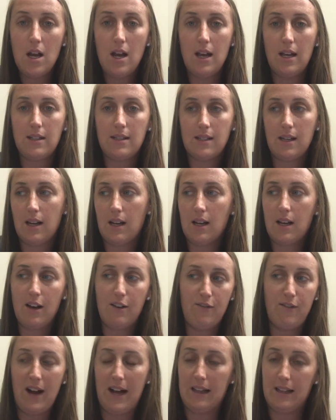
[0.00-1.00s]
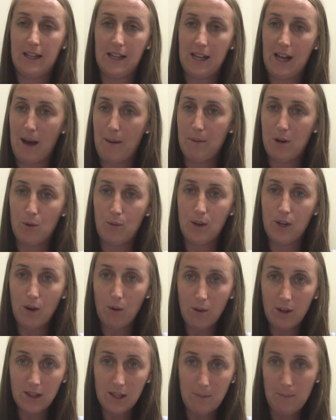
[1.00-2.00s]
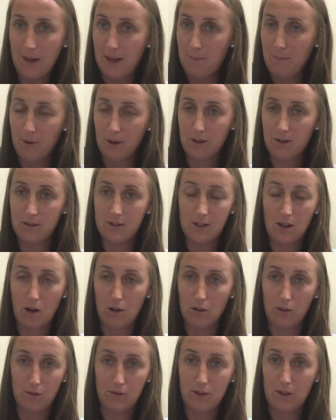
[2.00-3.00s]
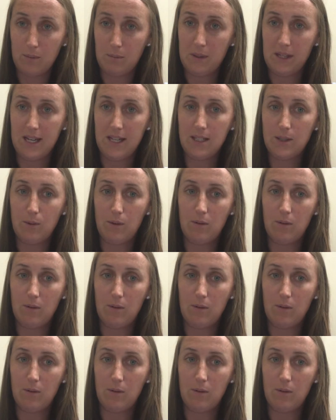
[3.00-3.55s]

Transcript: It's like a filing cabinet. We don't want the papers all over the place.